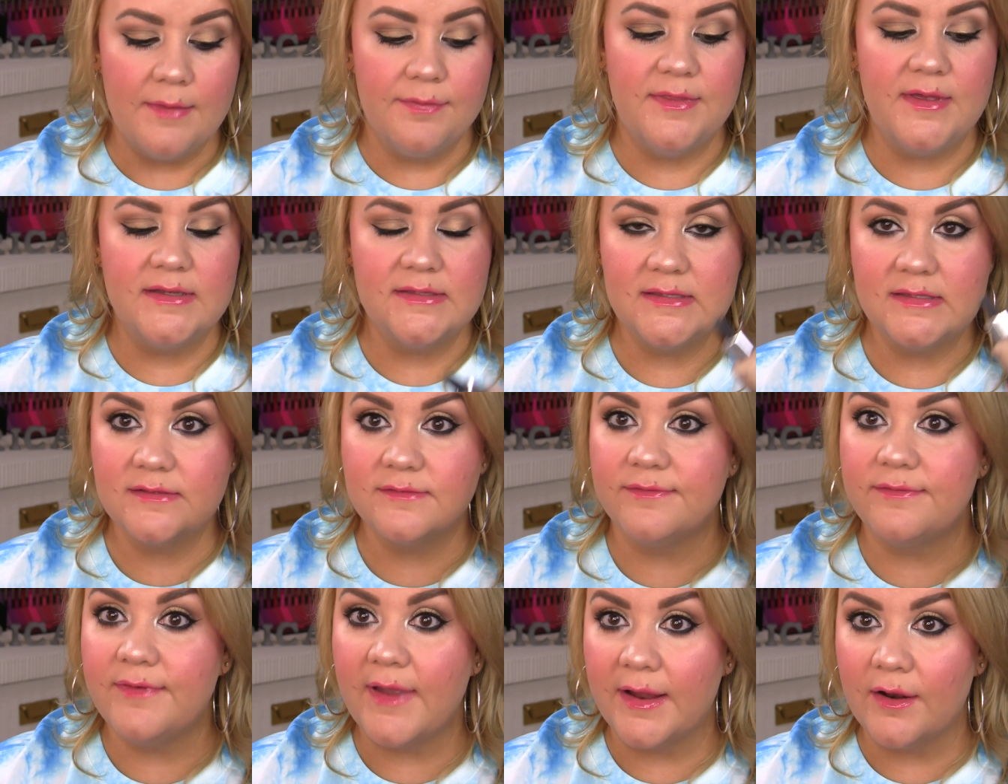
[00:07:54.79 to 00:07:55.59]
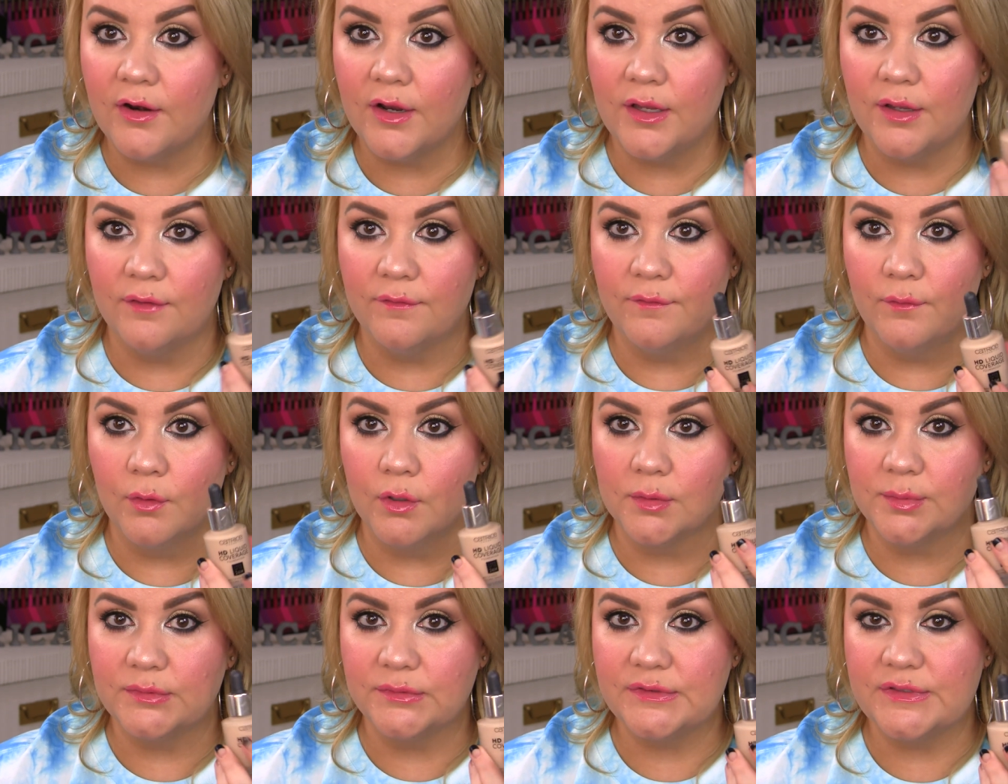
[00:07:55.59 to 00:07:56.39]
This is very
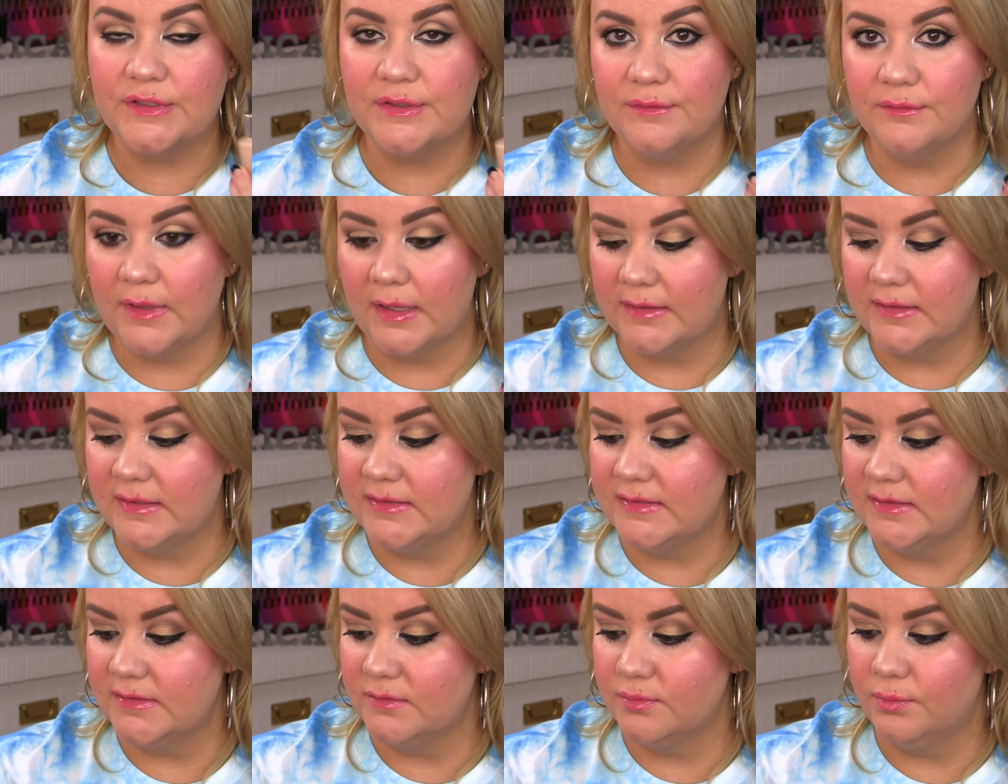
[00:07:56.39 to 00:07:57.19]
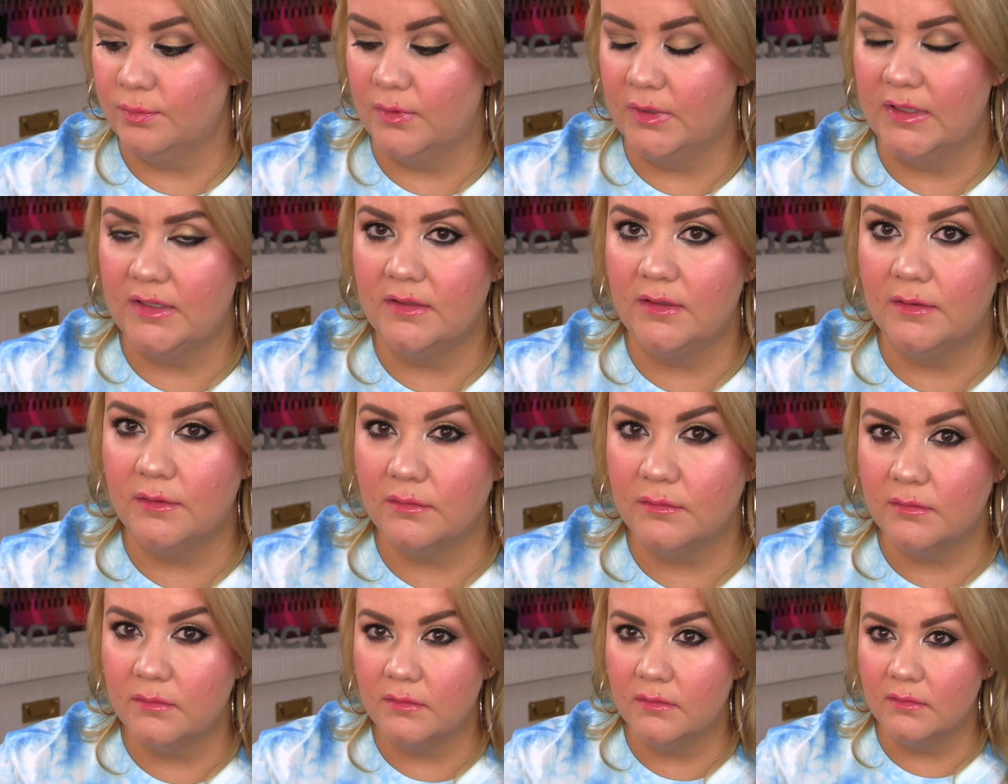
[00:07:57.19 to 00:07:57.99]
affordable too. Like this is what
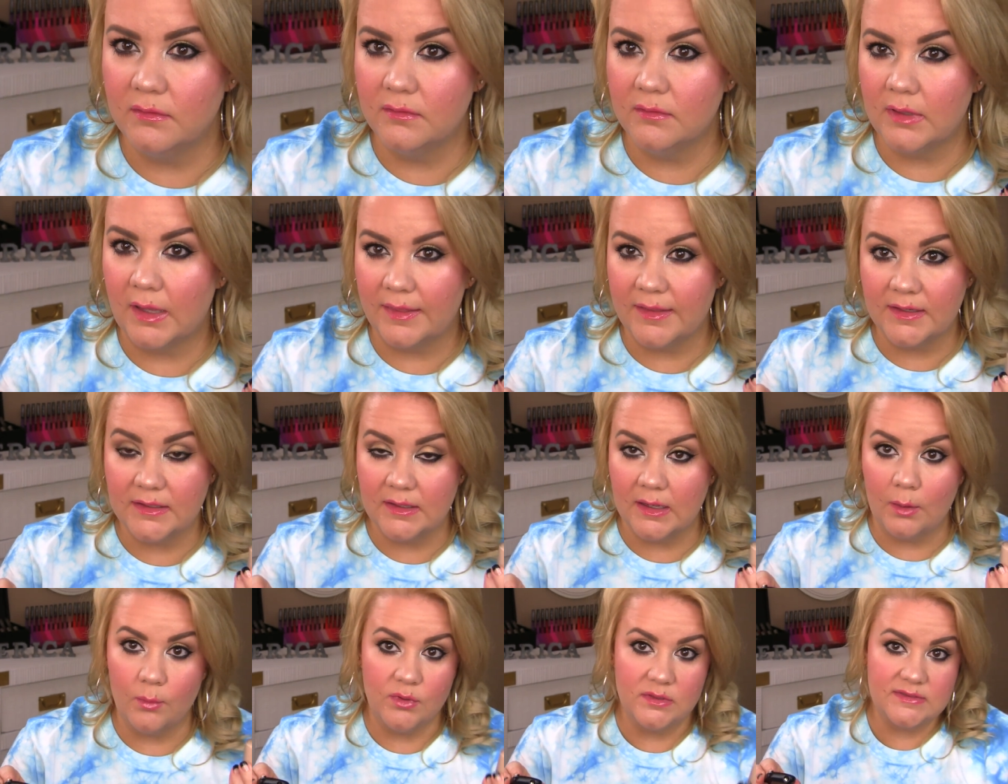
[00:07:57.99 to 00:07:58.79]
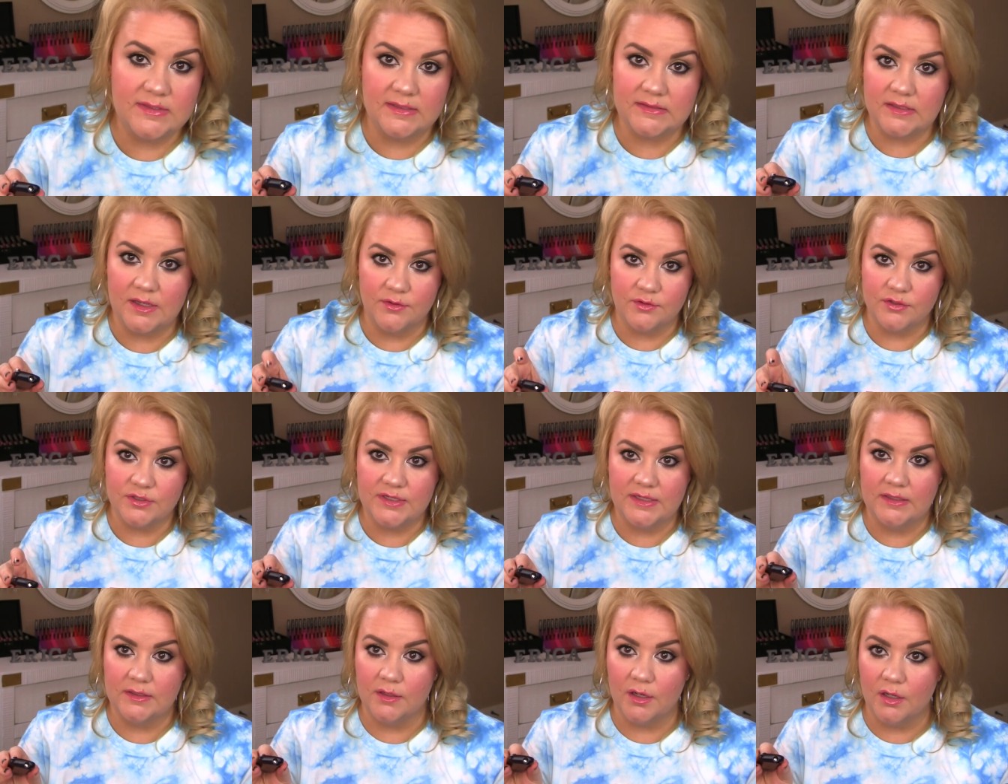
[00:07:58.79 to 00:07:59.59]
I think I want to say it's under
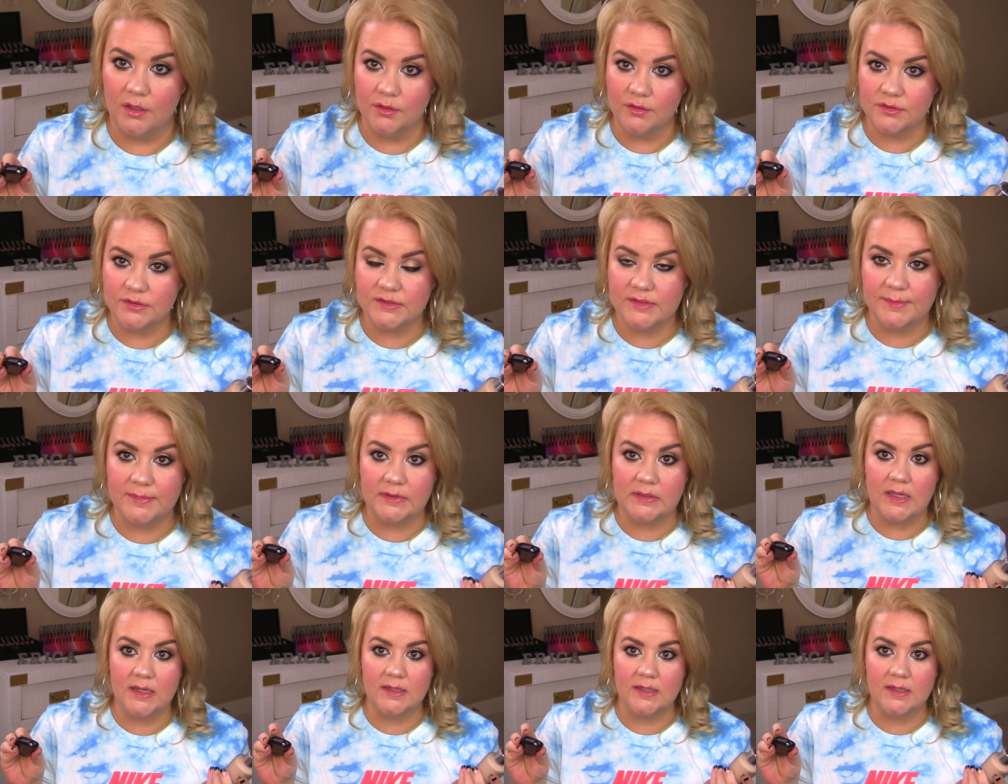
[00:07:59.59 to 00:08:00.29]
$10, something